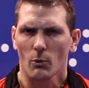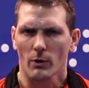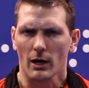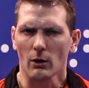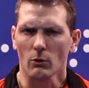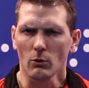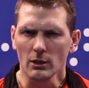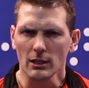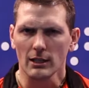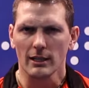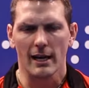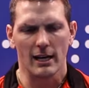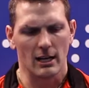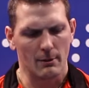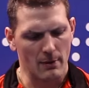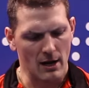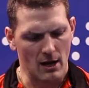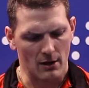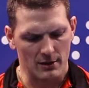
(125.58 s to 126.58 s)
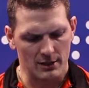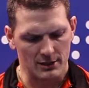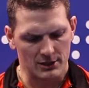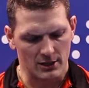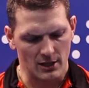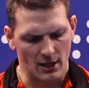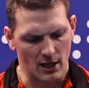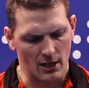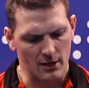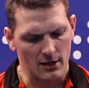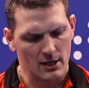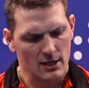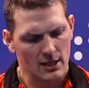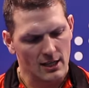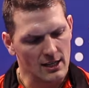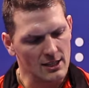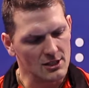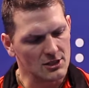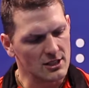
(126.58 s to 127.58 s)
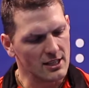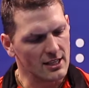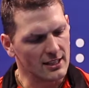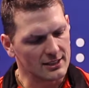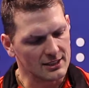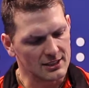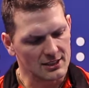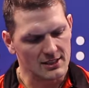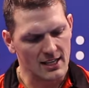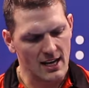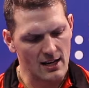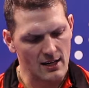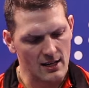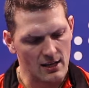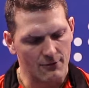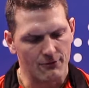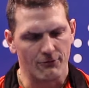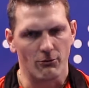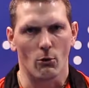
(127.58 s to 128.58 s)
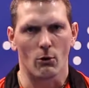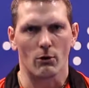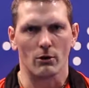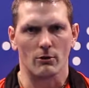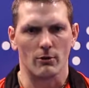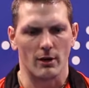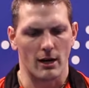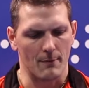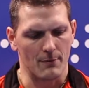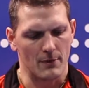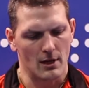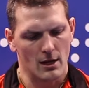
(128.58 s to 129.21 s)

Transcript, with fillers: What I really like about this gun is the extended foregrip.